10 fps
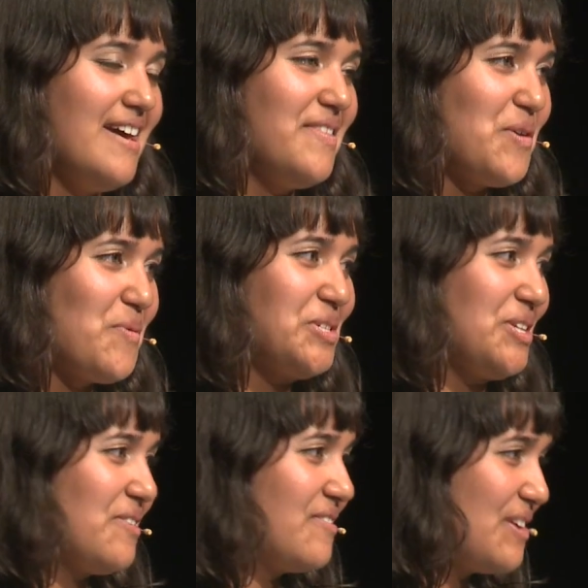and there was
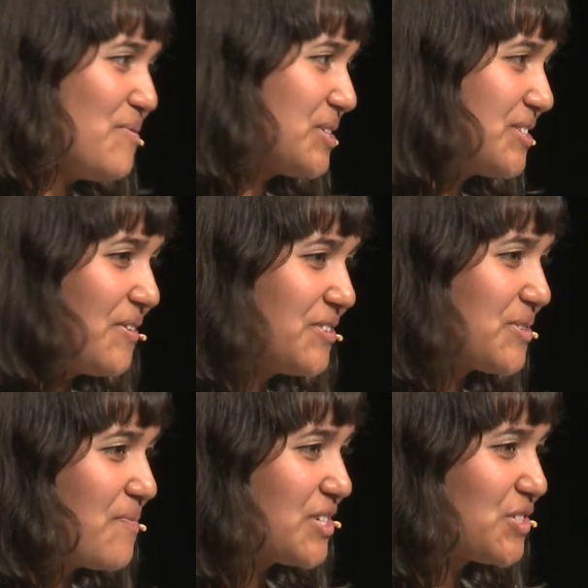a, there was not
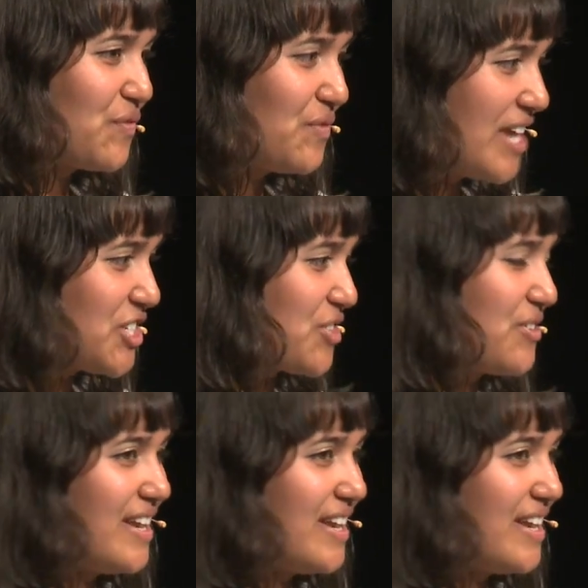so much nature.